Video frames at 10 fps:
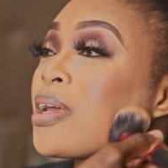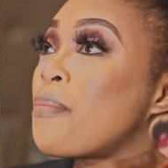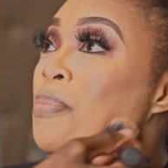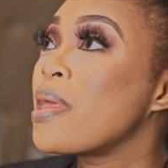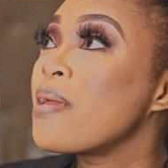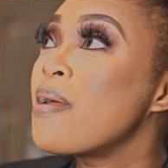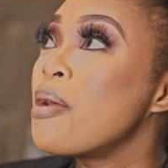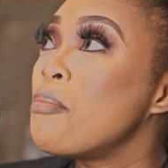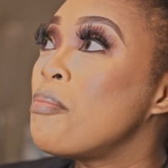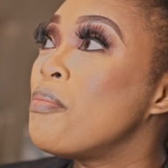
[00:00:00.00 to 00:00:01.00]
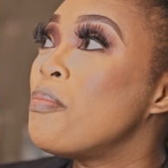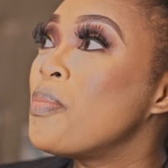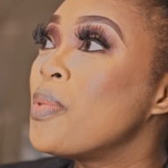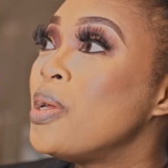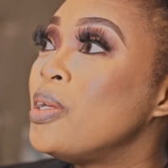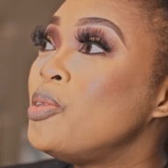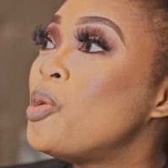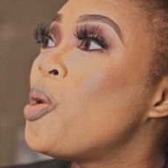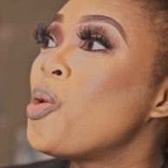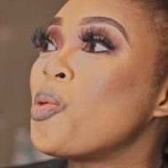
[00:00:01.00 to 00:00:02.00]
Uh, Oh. Standard Bank,
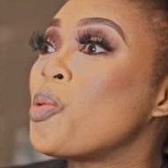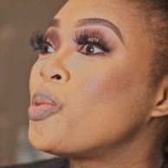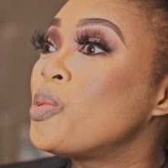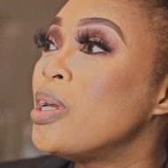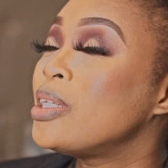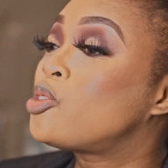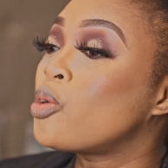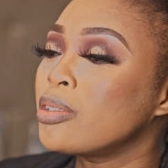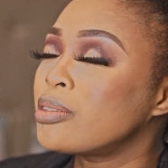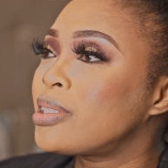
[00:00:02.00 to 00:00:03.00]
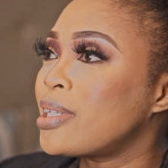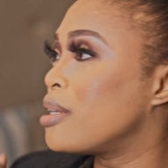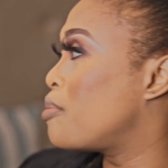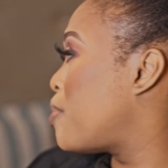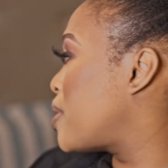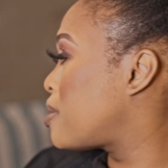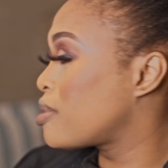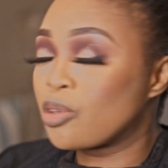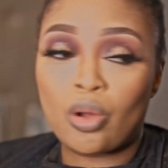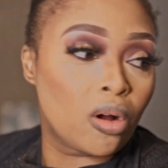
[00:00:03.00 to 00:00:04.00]
No, joy, Standard Bank
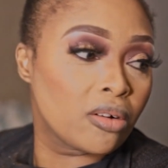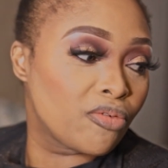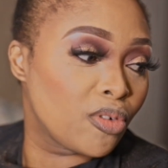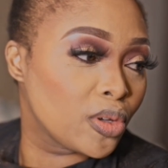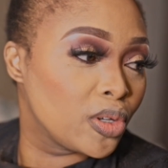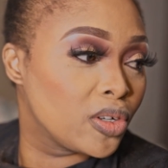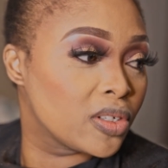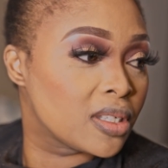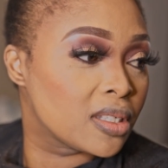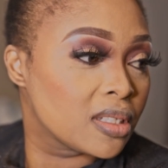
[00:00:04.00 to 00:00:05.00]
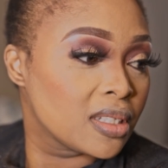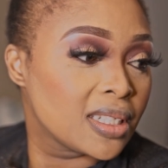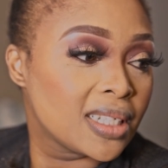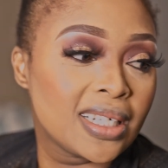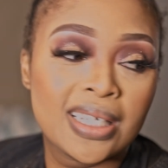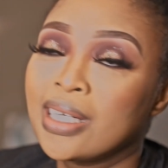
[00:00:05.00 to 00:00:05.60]
is gone for years. it's not coming.